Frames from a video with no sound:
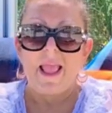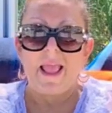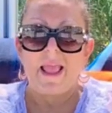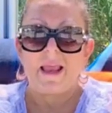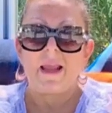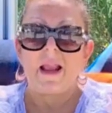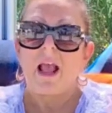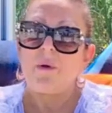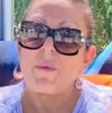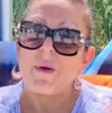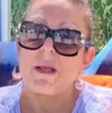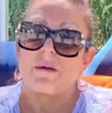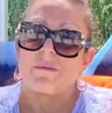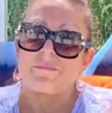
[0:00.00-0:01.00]
And I
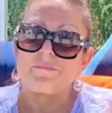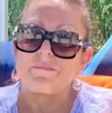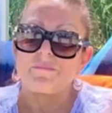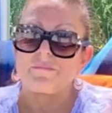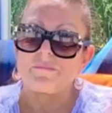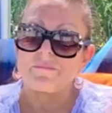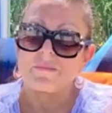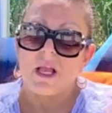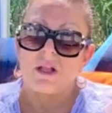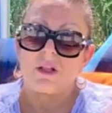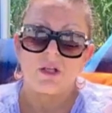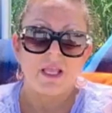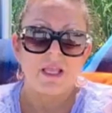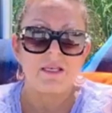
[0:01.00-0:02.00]
will.
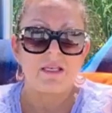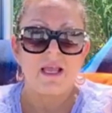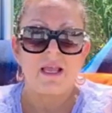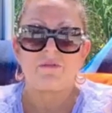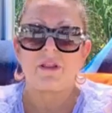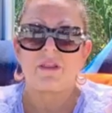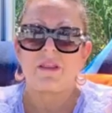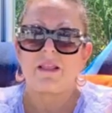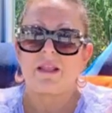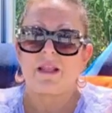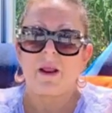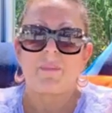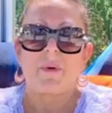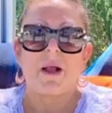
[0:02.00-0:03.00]
I'll look into everything
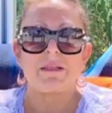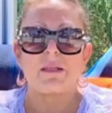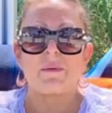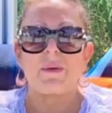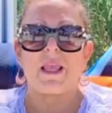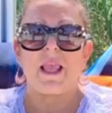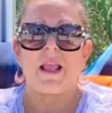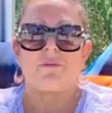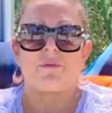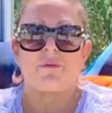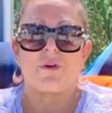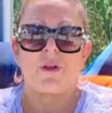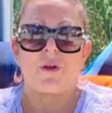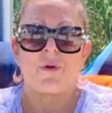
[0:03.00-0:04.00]
that I possibly can
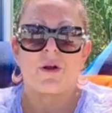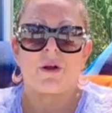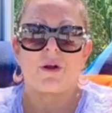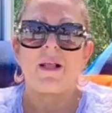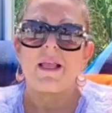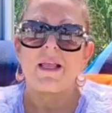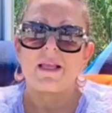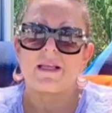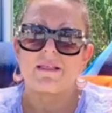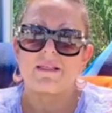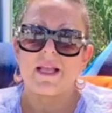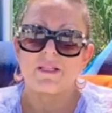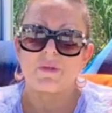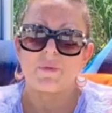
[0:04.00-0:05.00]
for you all
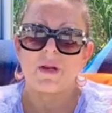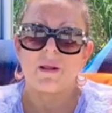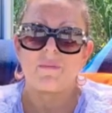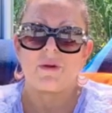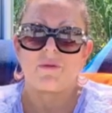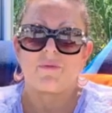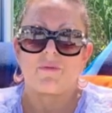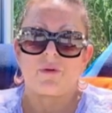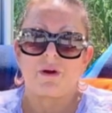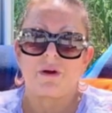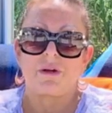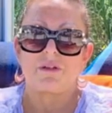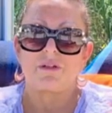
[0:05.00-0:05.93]
because that's what I'm here for.